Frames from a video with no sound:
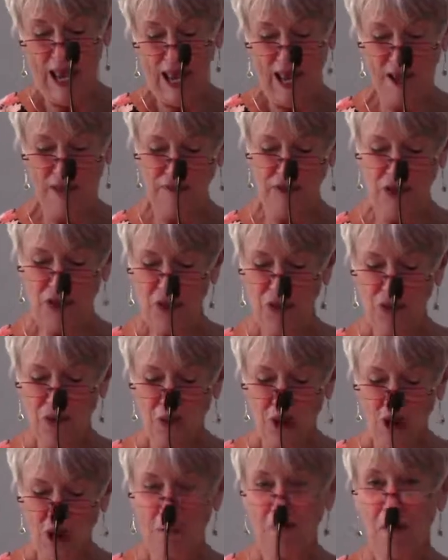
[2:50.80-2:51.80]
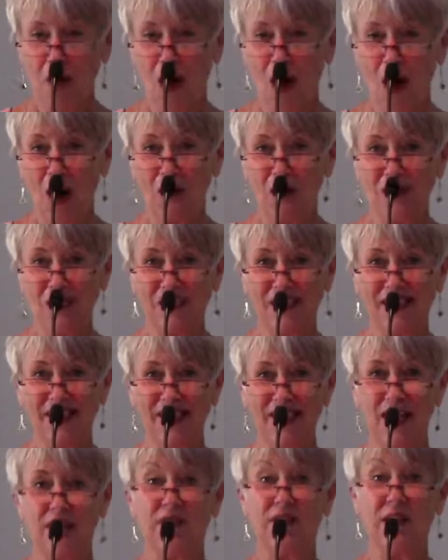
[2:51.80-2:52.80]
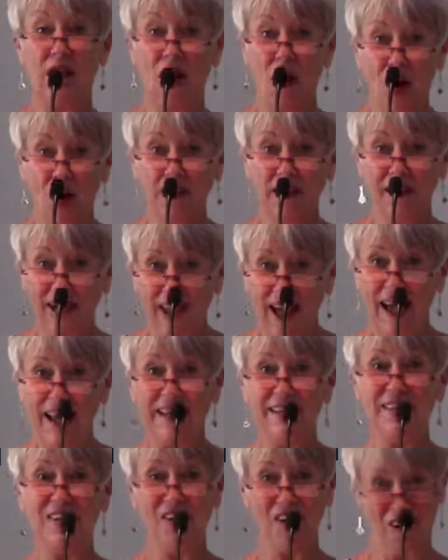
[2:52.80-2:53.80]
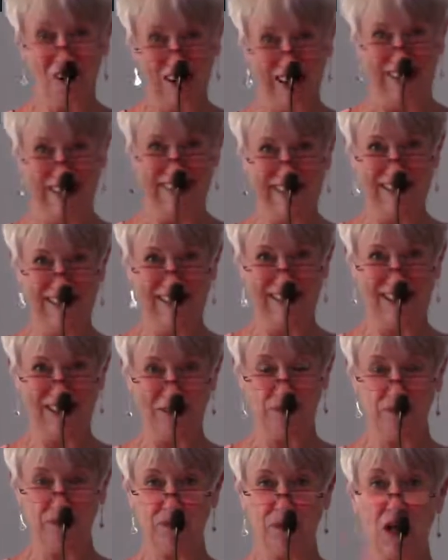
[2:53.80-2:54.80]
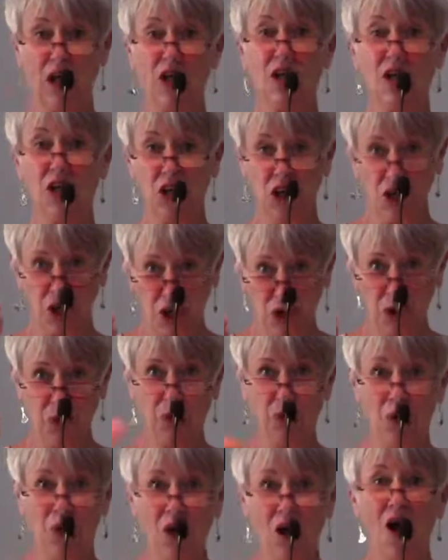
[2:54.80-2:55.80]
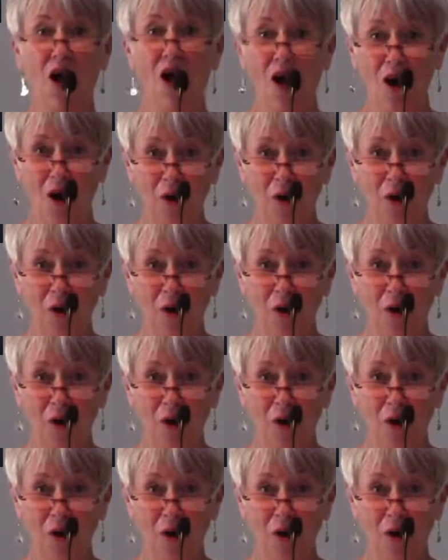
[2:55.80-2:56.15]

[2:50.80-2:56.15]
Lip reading: If you are part of the online audience, you are